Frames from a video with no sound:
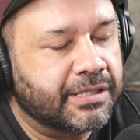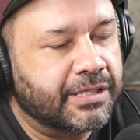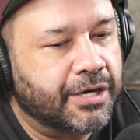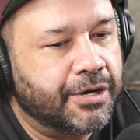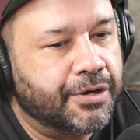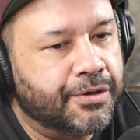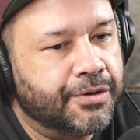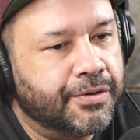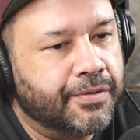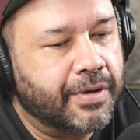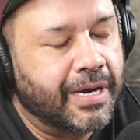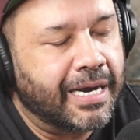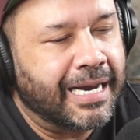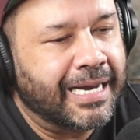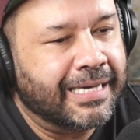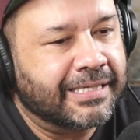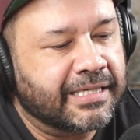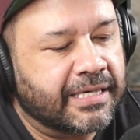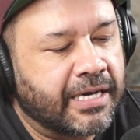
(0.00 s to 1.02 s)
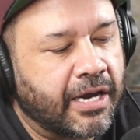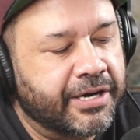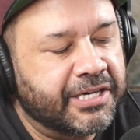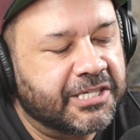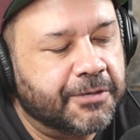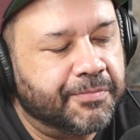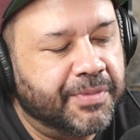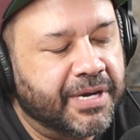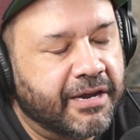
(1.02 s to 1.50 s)
So it's
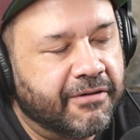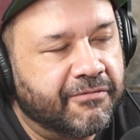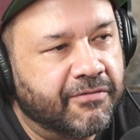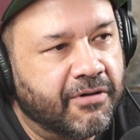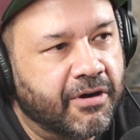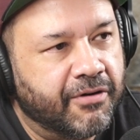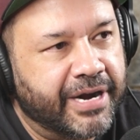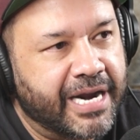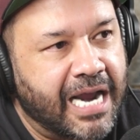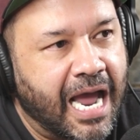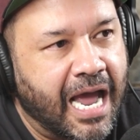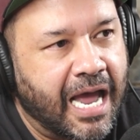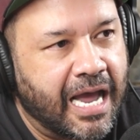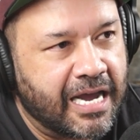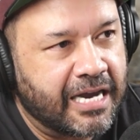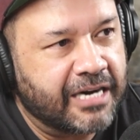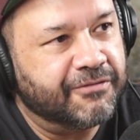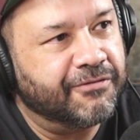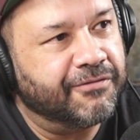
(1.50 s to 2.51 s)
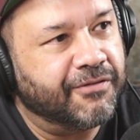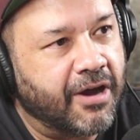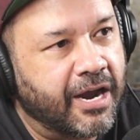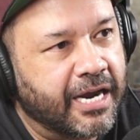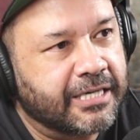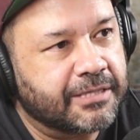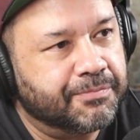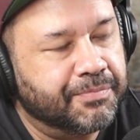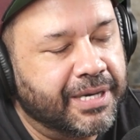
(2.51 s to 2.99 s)
going to be a very hard
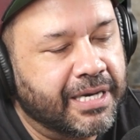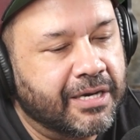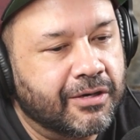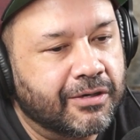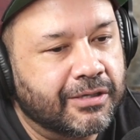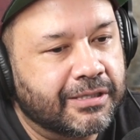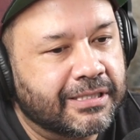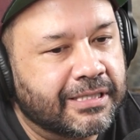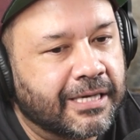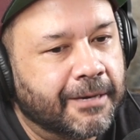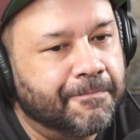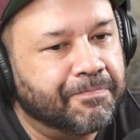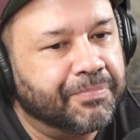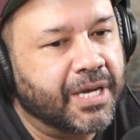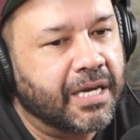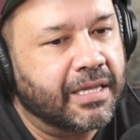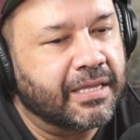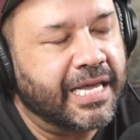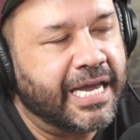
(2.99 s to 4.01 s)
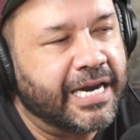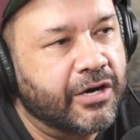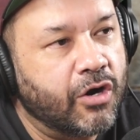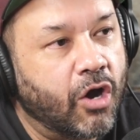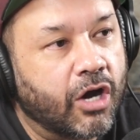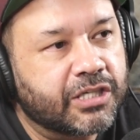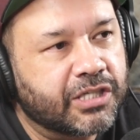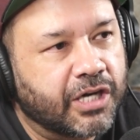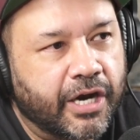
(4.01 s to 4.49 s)
fight because
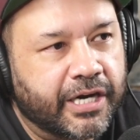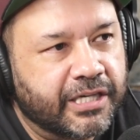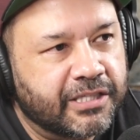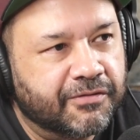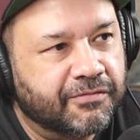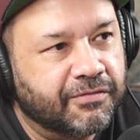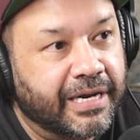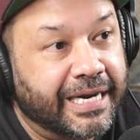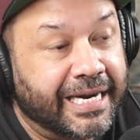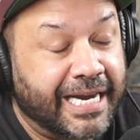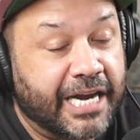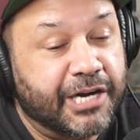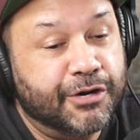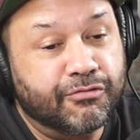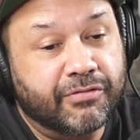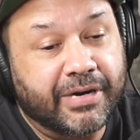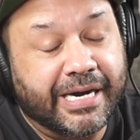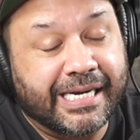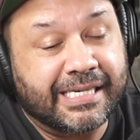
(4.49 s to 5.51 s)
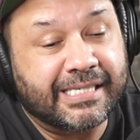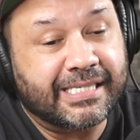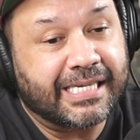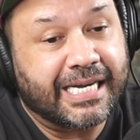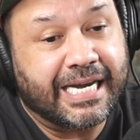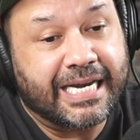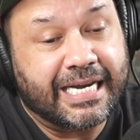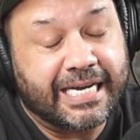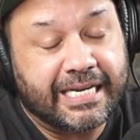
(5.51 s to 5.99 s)
they're not going to flee. Can you really
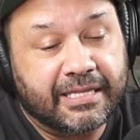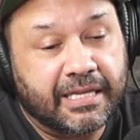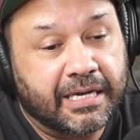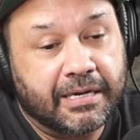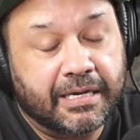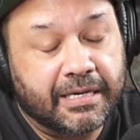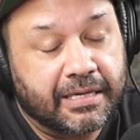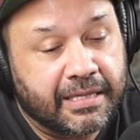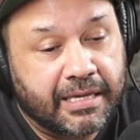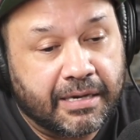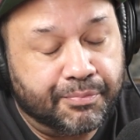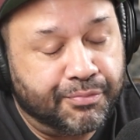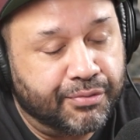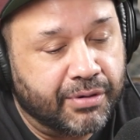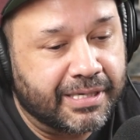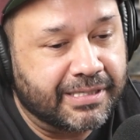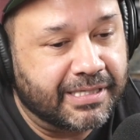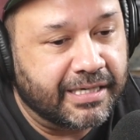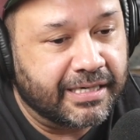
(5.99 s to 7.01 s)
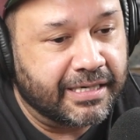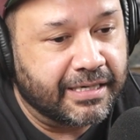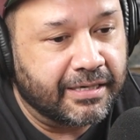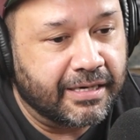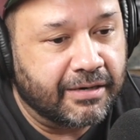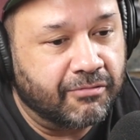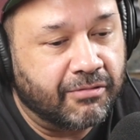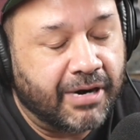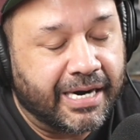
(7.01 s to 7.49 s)
see the
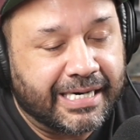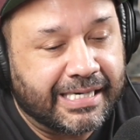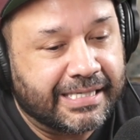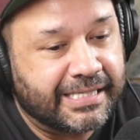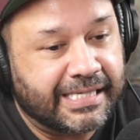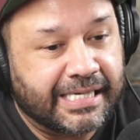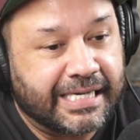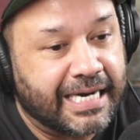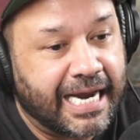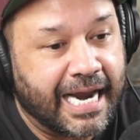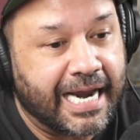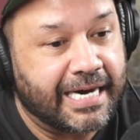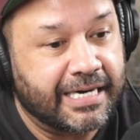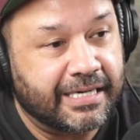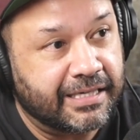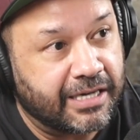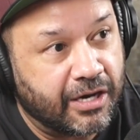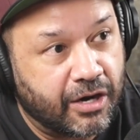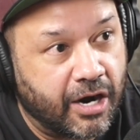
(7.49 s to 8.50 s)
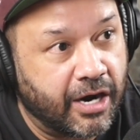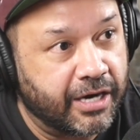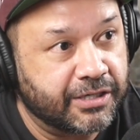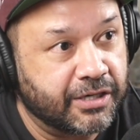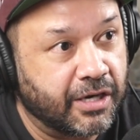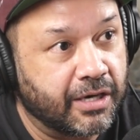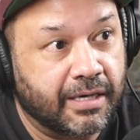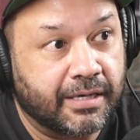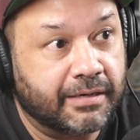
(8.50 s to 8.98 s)
President Raisi and the
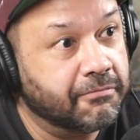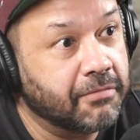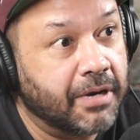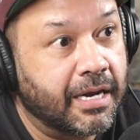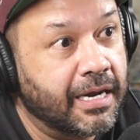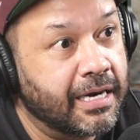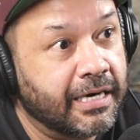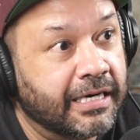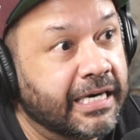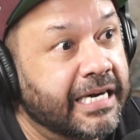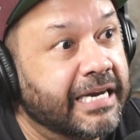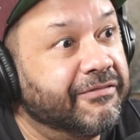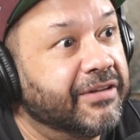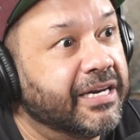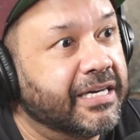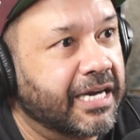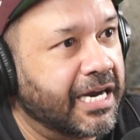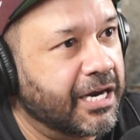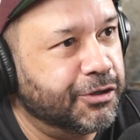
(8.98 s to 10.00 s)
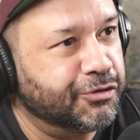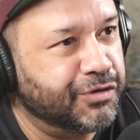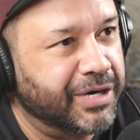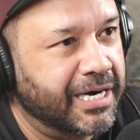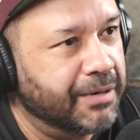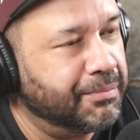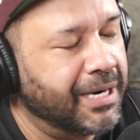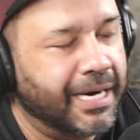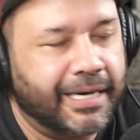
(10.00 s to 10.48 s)
Ayatollah leaving the
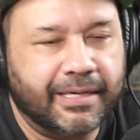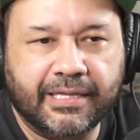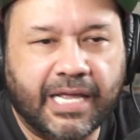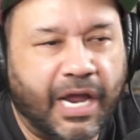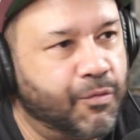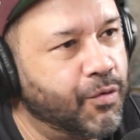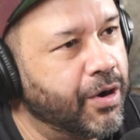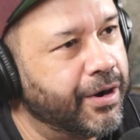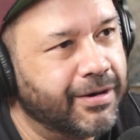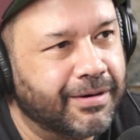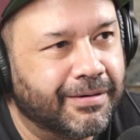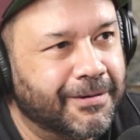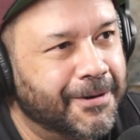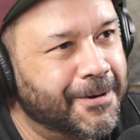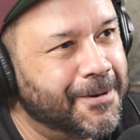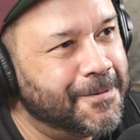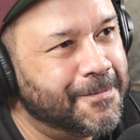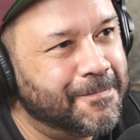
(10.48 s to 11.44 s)
country in a plane? They won't.